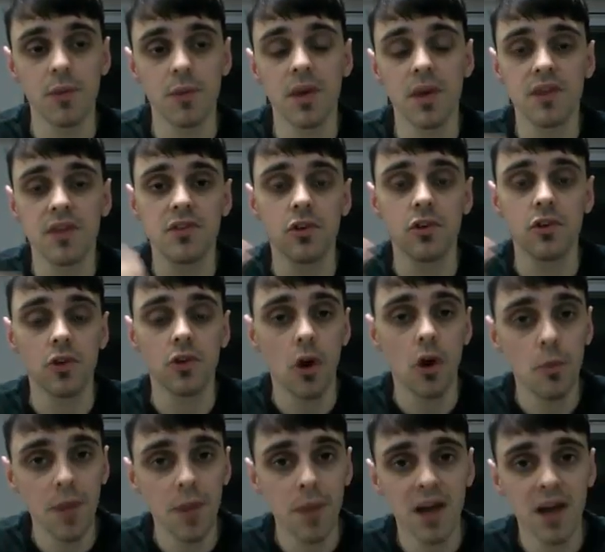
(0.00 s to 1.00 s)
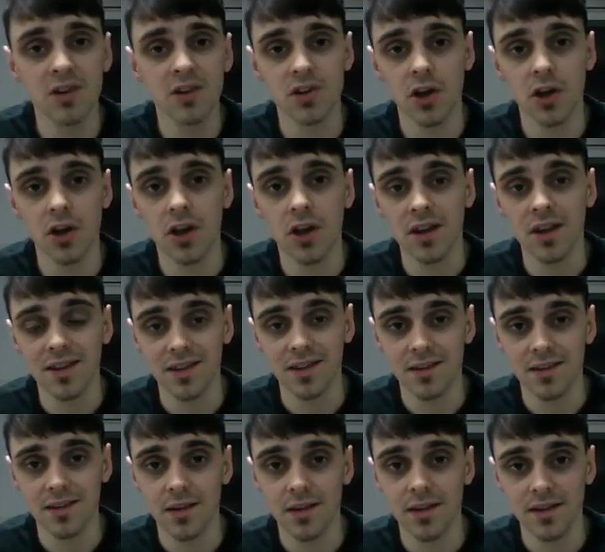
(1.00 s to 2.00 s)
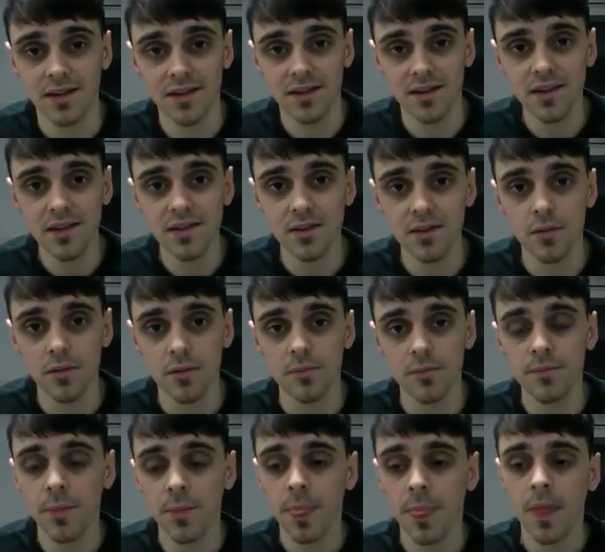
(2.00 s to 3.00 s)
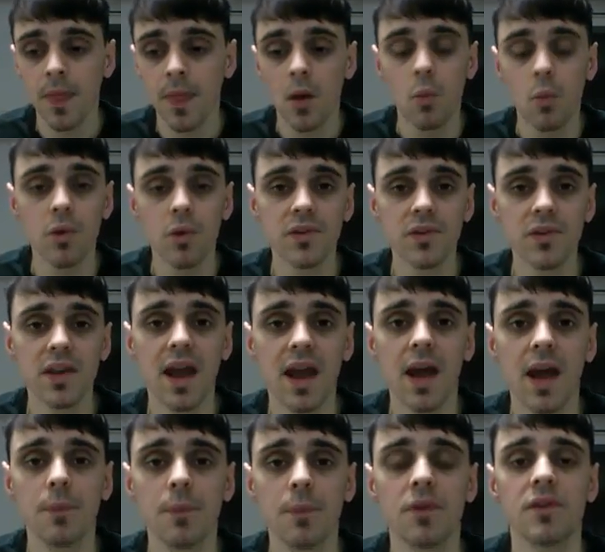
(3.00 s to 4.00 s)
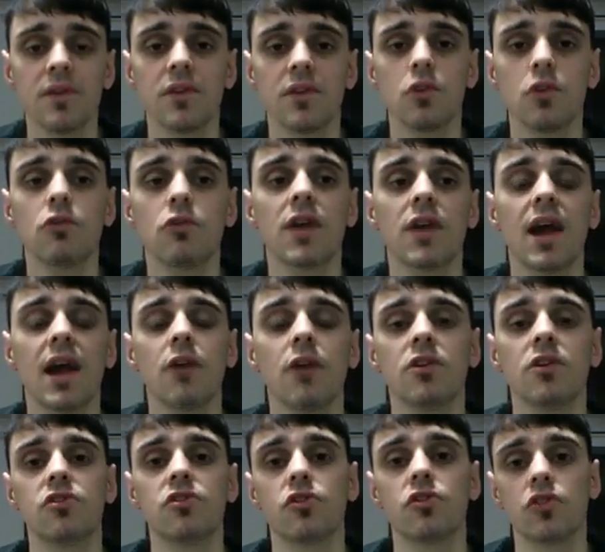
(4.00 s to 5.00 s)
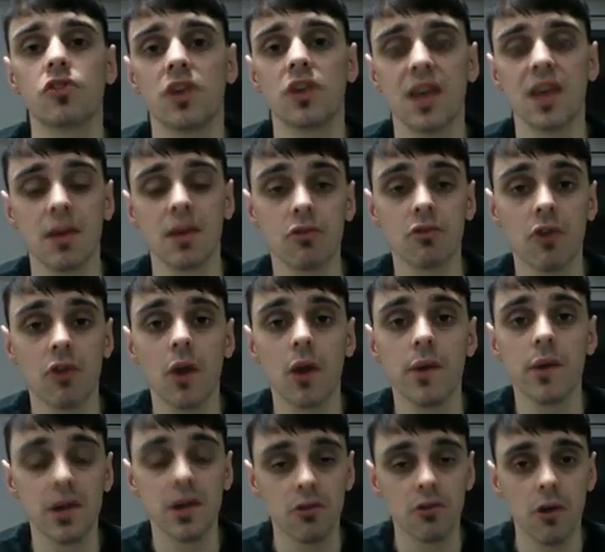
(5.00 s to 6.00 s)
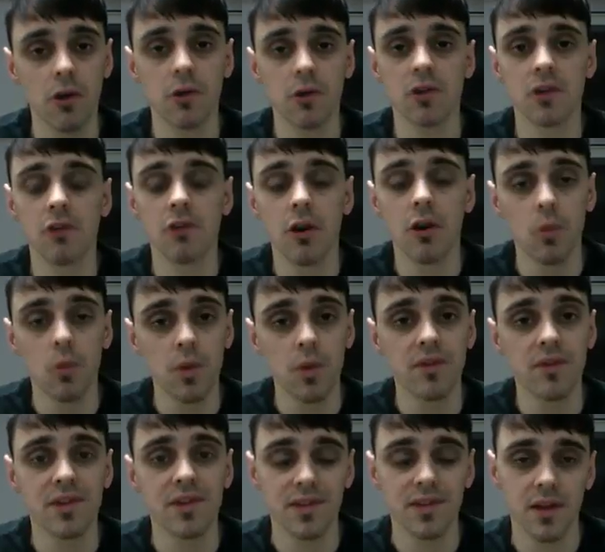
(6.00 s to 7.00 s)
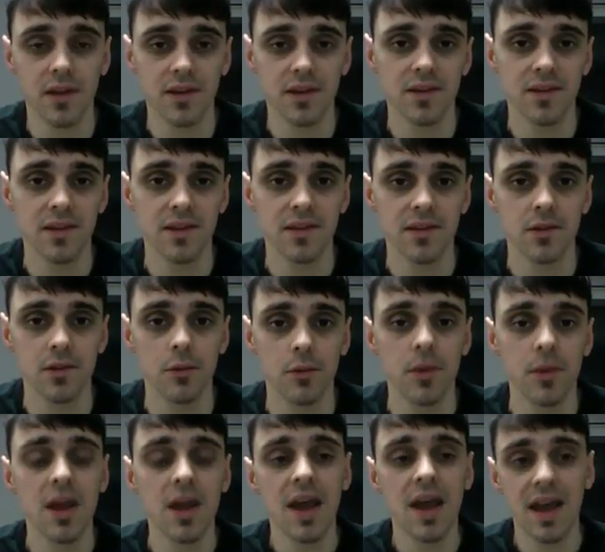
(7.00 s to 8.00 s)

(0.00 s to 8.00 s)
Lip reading: But as you compound your earnings inside the system, what's going to happen is that your account is just going to keep growing and growing and growing with inside the system.